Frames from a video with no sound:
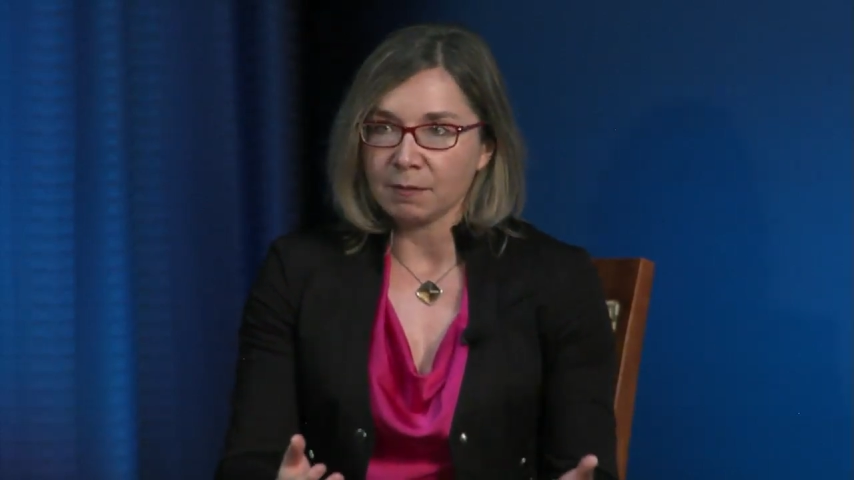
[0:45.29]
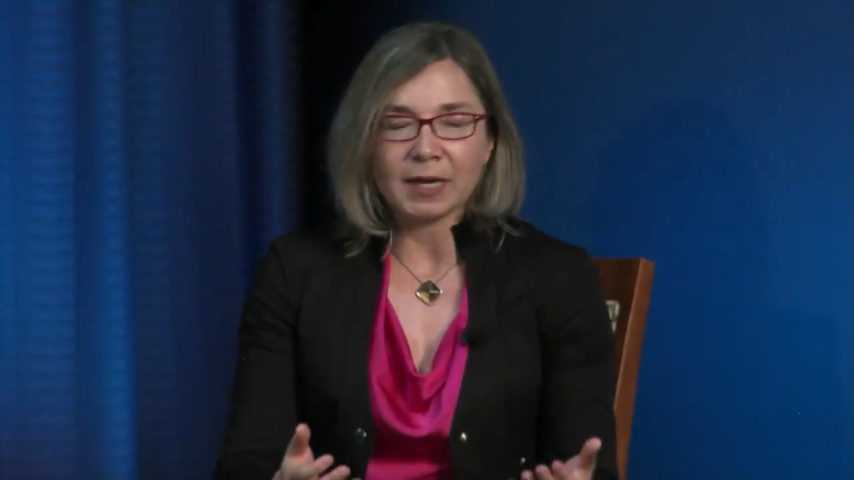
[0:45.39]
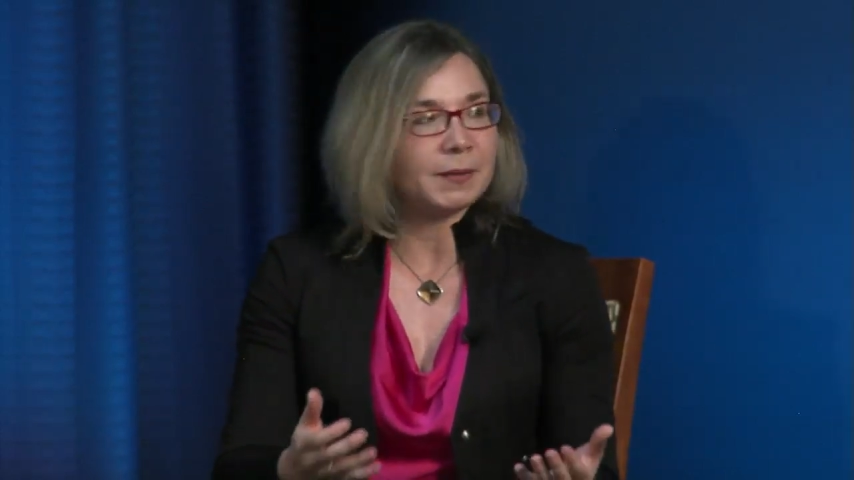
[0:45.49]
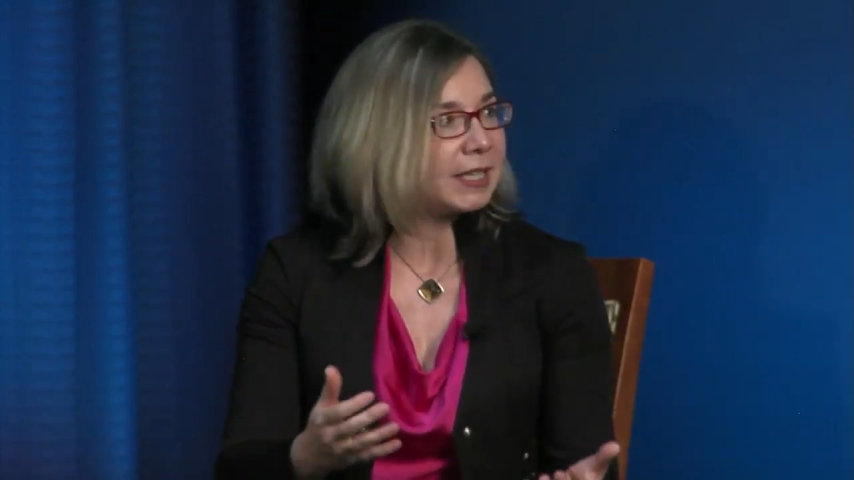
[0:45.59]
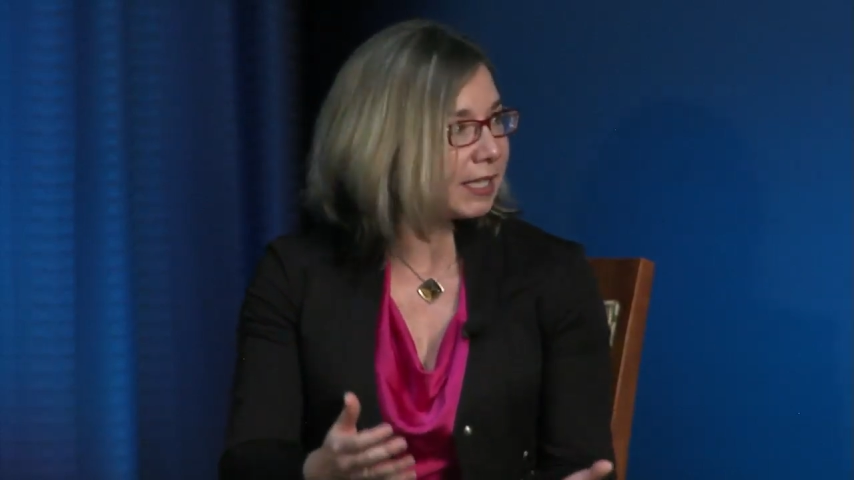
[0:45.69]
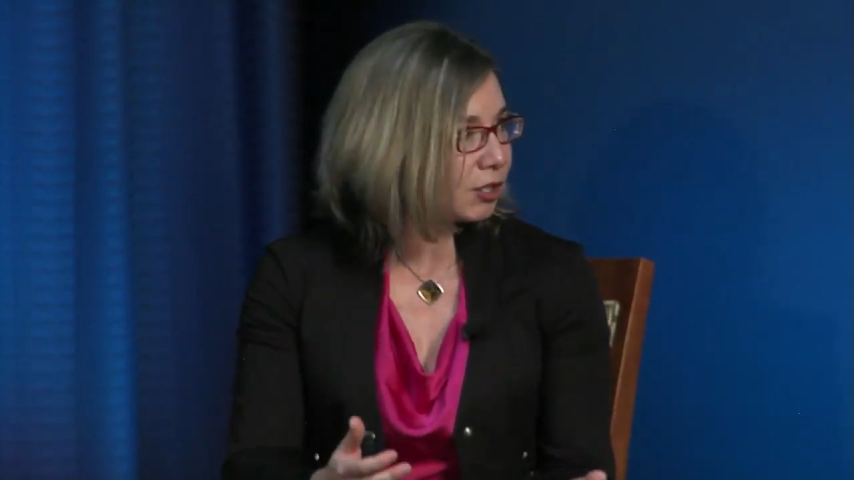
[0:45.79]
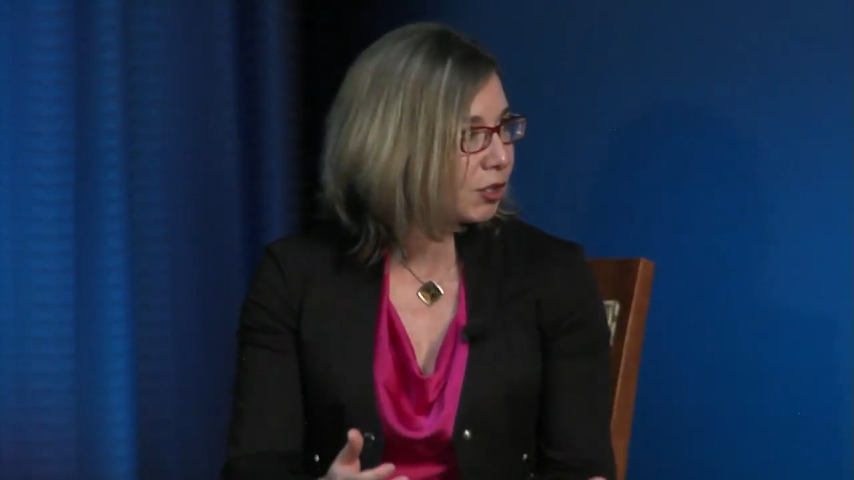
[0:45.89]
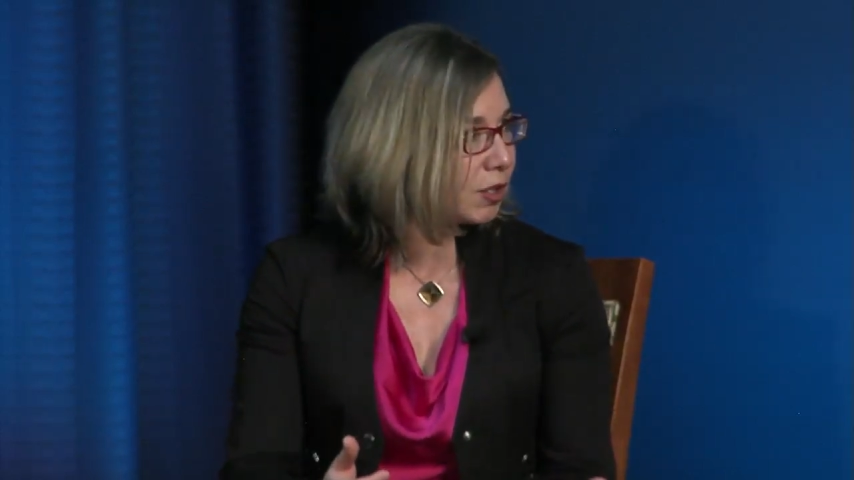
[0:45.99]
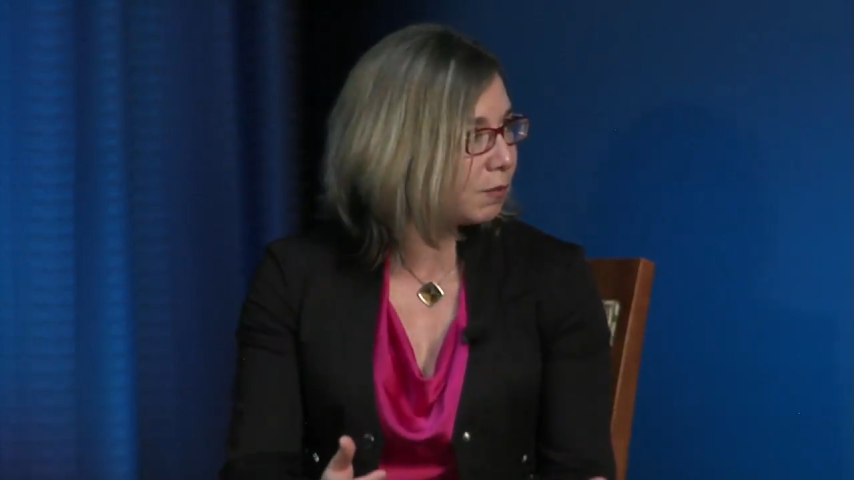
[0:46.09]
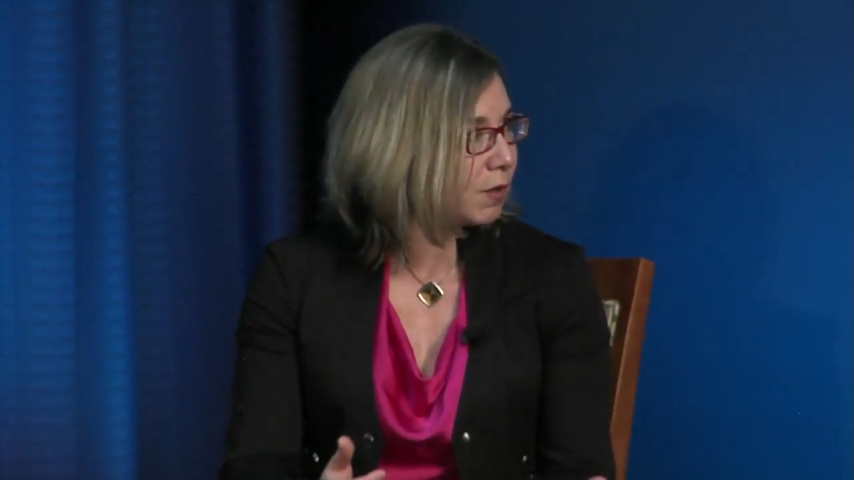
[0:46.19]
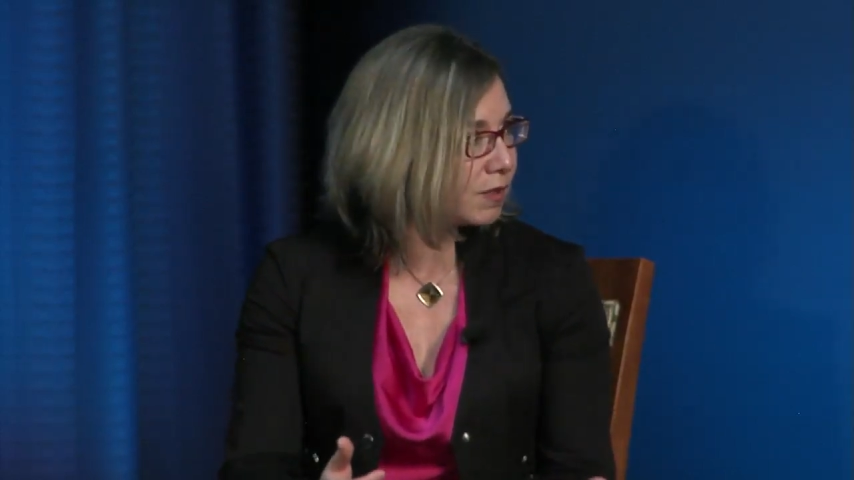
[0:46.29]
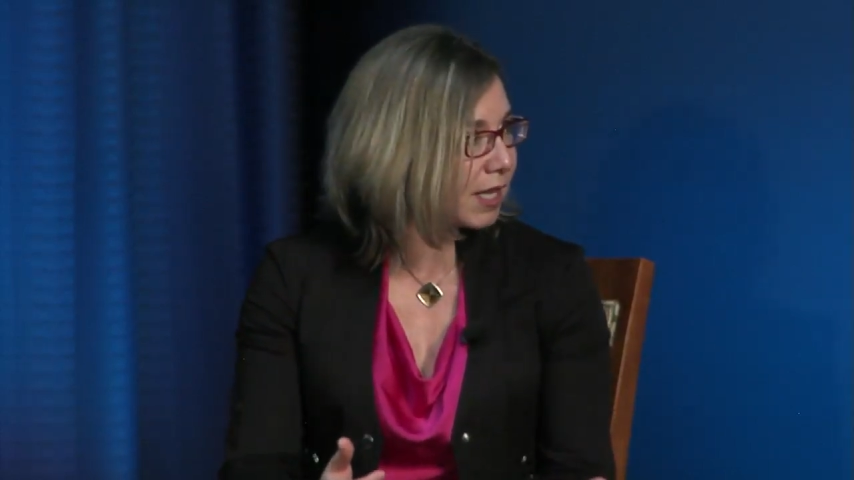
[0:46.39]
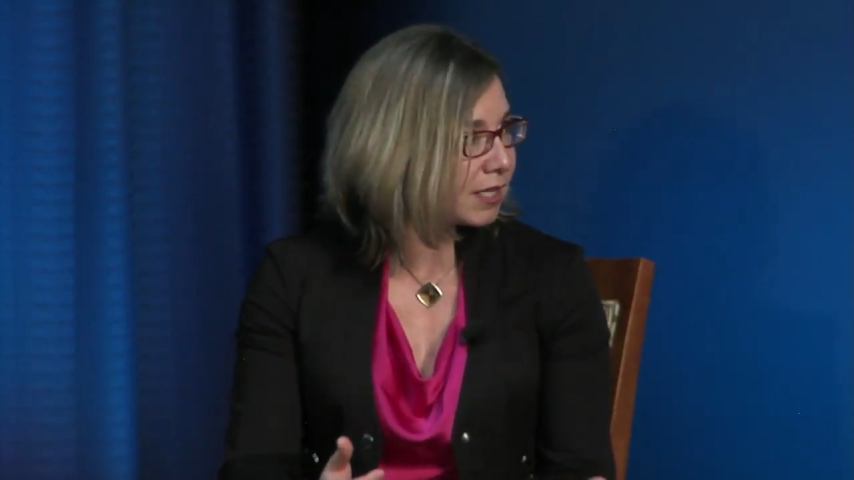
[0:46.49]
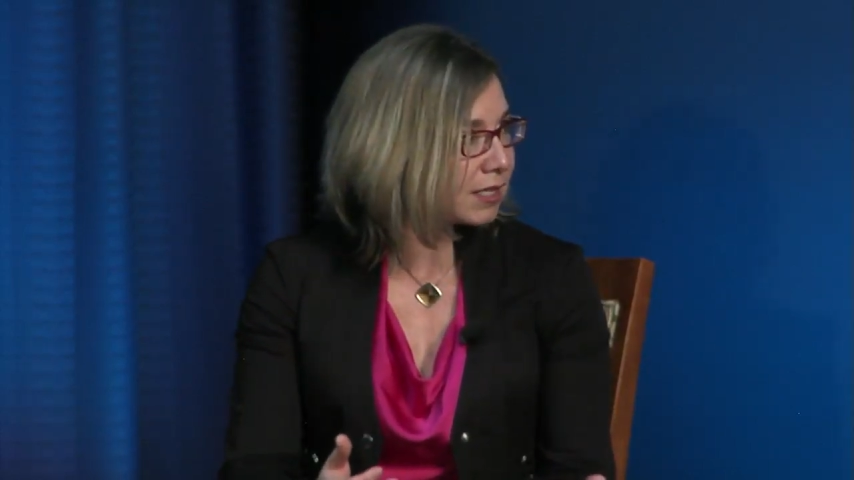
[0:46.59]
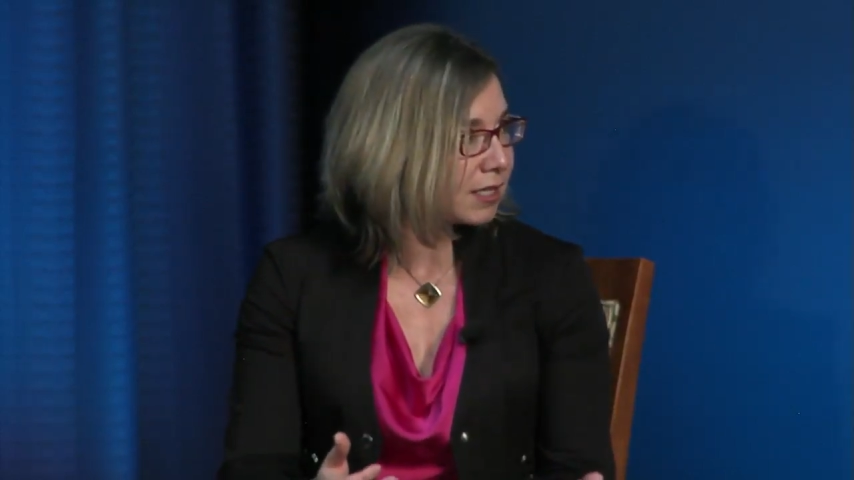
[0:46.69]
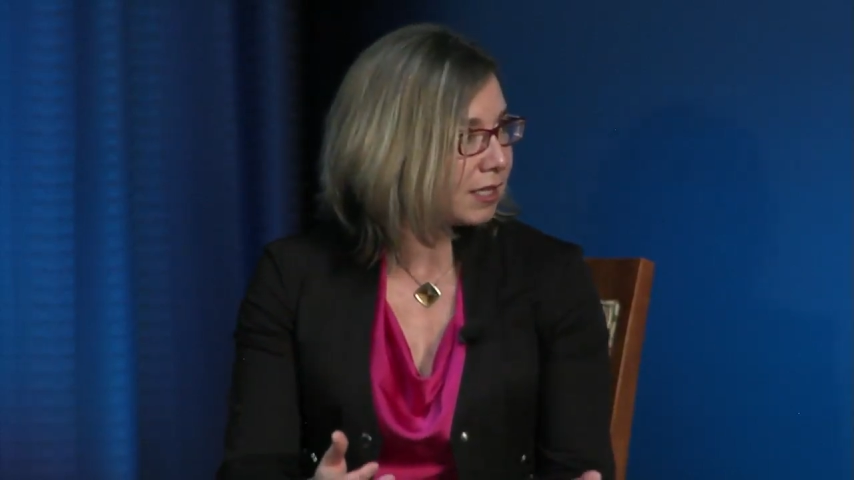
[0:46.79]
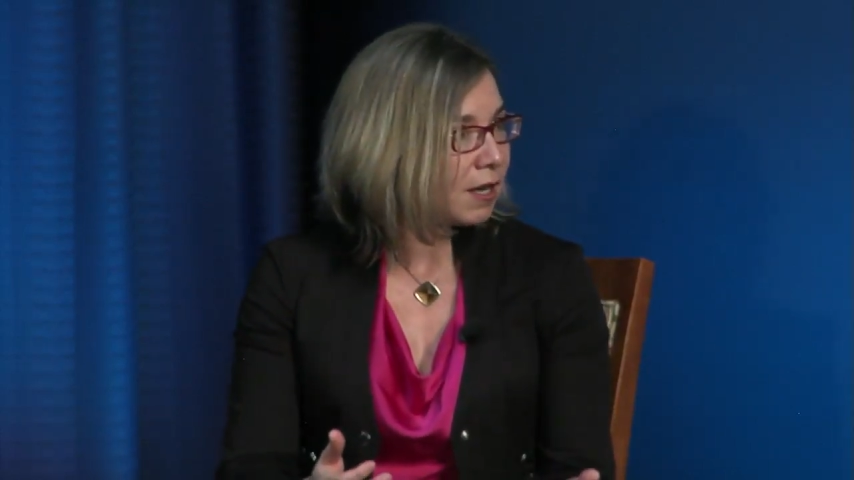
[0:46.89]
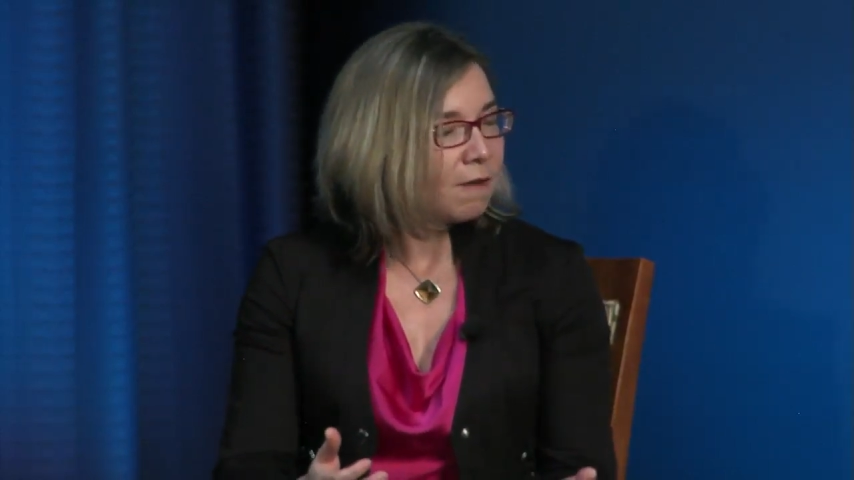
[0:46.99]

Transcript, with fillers: might be the issue that moves us.